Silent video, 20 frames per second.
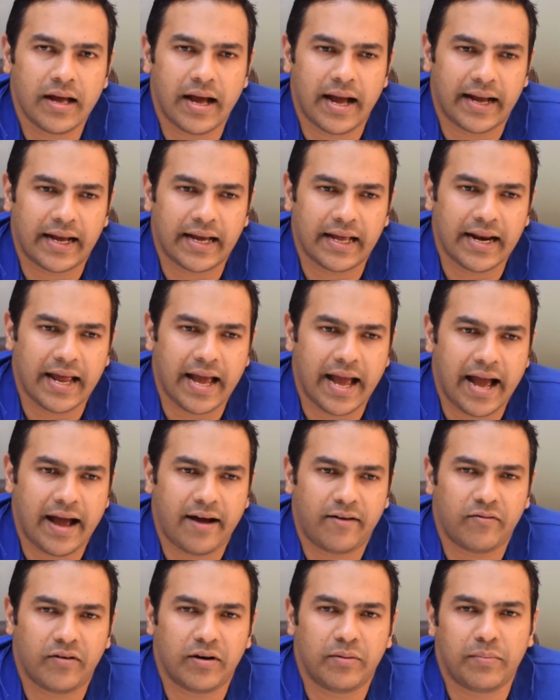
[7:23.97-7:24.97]
I can
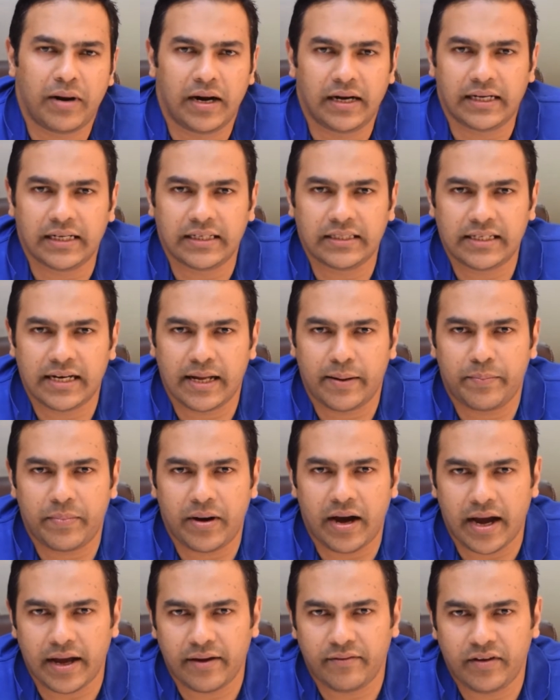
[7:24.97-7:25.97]
have a multi-step
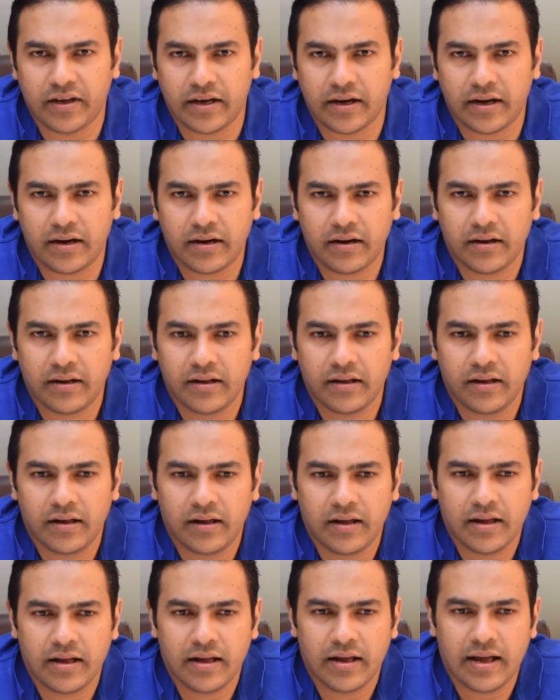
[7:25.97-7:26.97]
IVR,
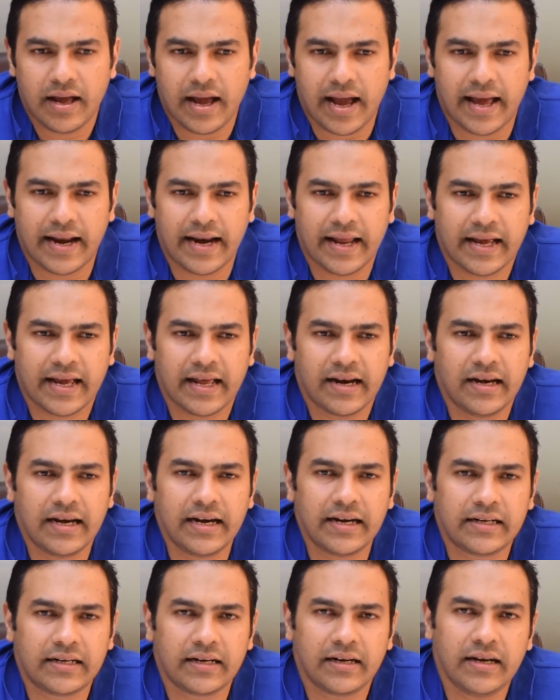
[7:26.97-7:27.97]
and I can
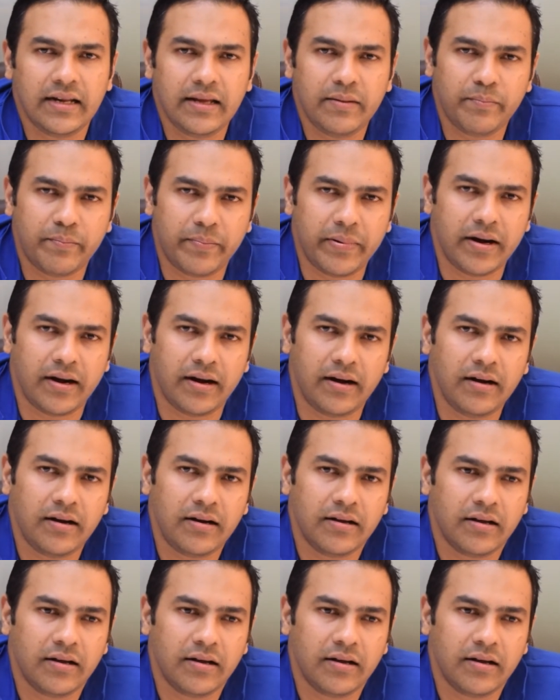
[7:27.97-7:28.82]
literally build